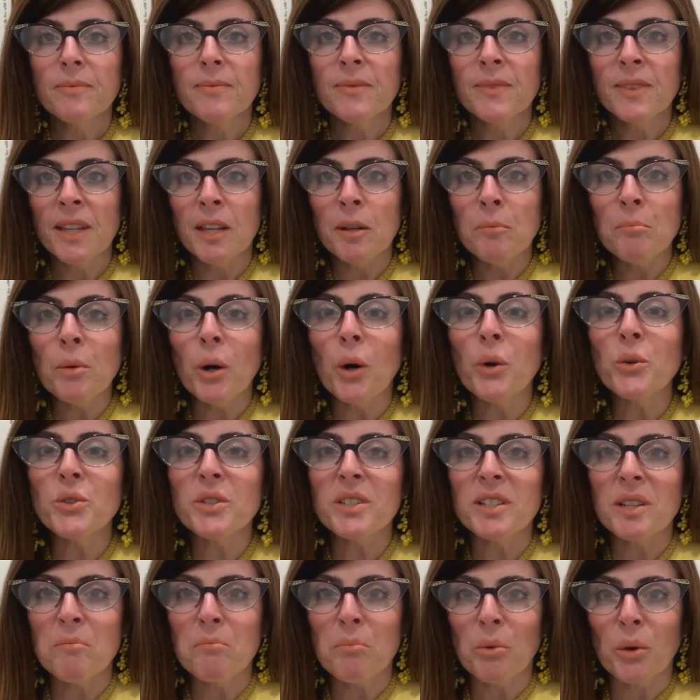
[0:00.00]
And
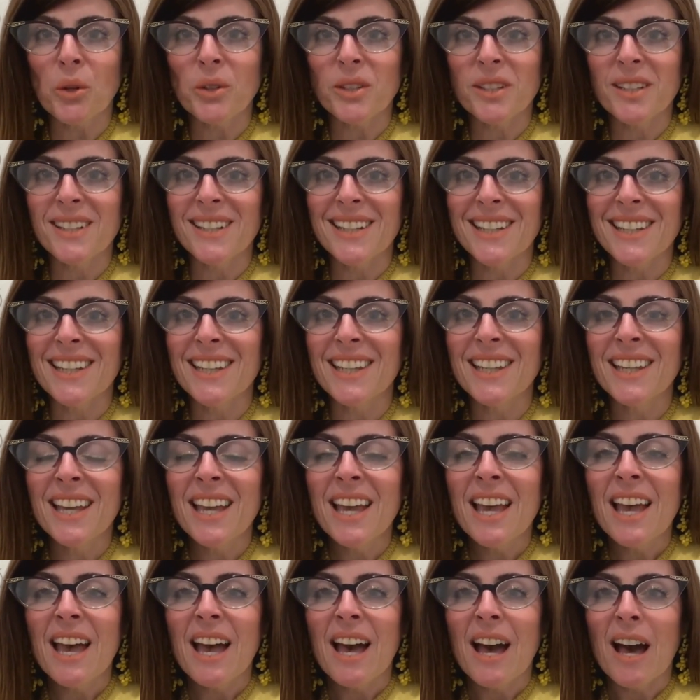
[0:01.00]
most importantly,
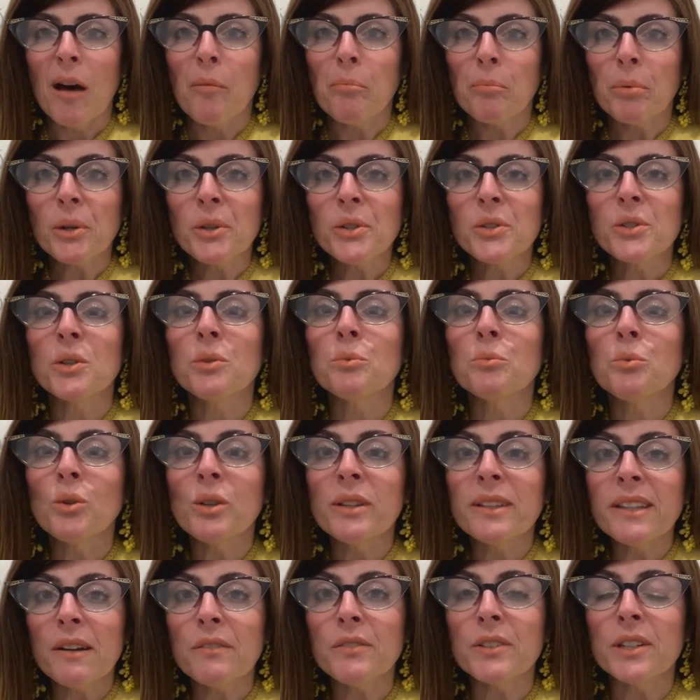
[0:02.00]
a person will
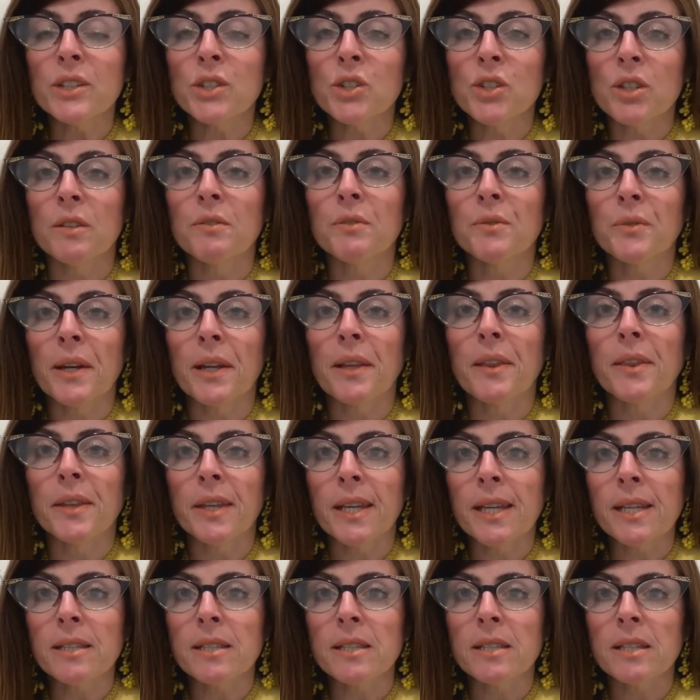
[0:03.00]
never achieve great
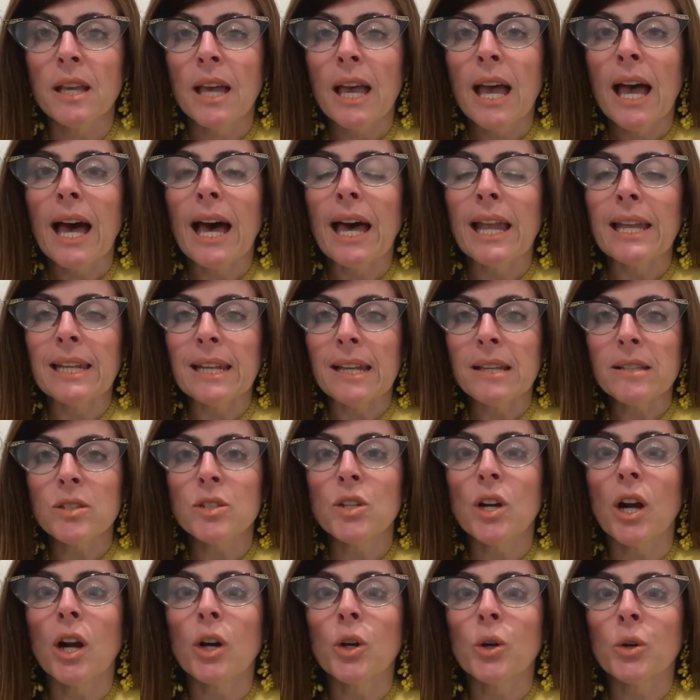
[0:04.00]
things unless
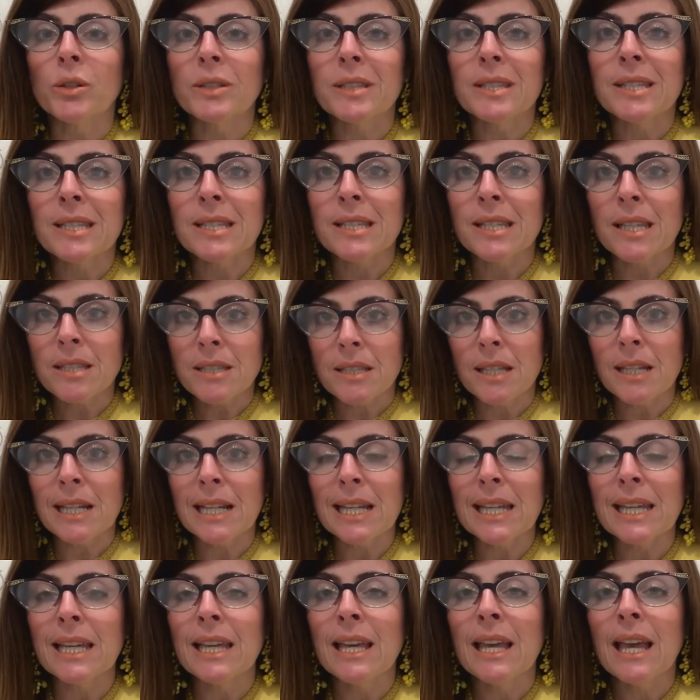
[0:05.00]
they are consistently